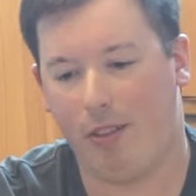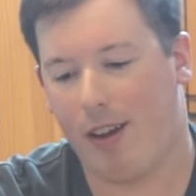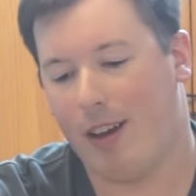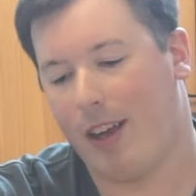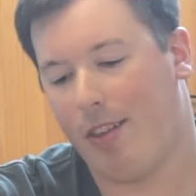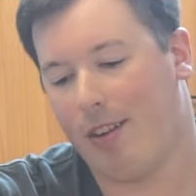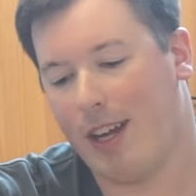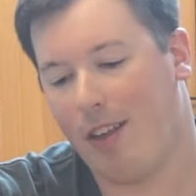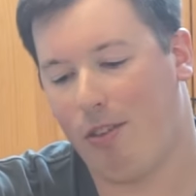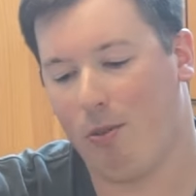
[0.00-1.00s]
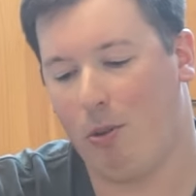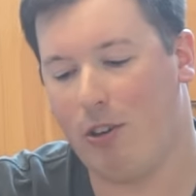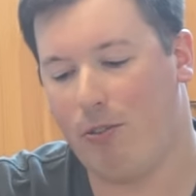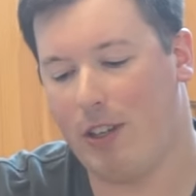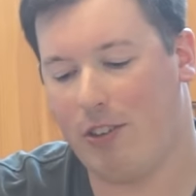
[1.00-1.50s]
stock is a nice
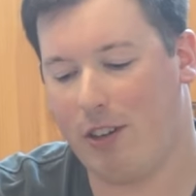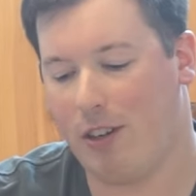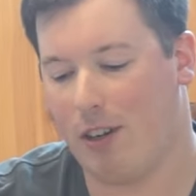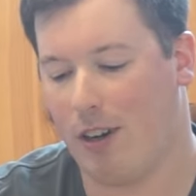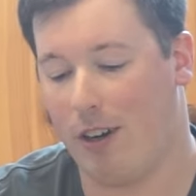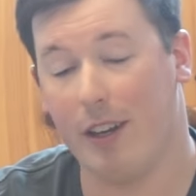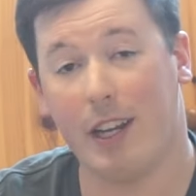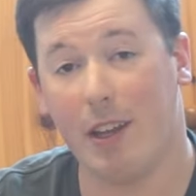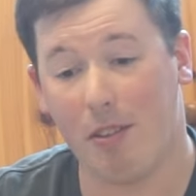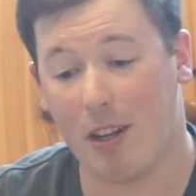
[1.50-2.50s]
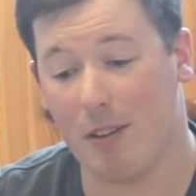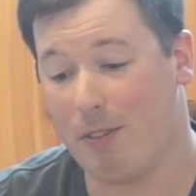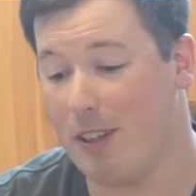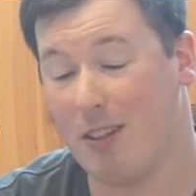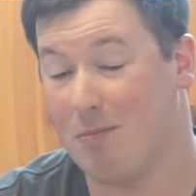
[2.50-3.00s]
storage feature. Are you going to use it on the
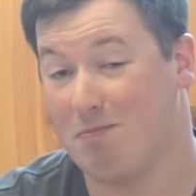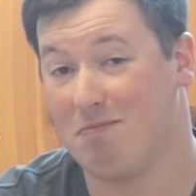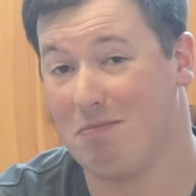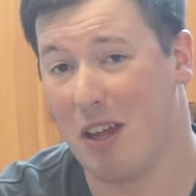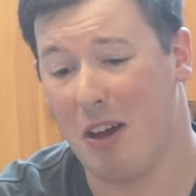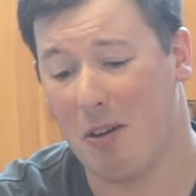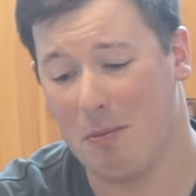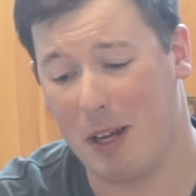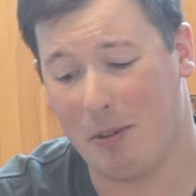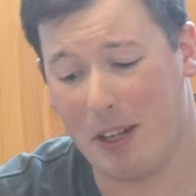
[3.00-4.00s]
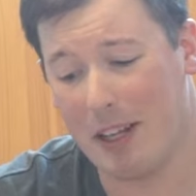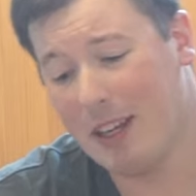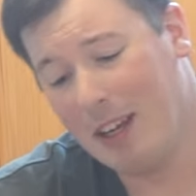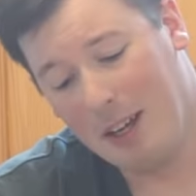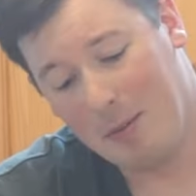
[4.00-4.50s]
field? No, not really.
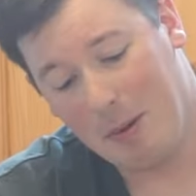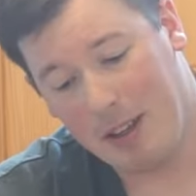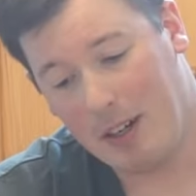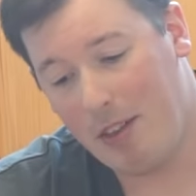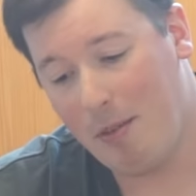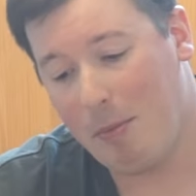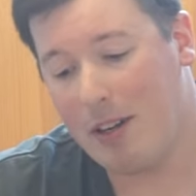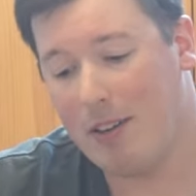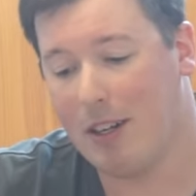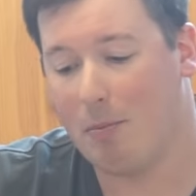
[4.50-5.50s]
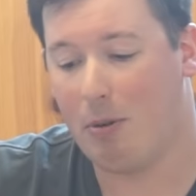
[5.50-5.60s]
But there is a button you can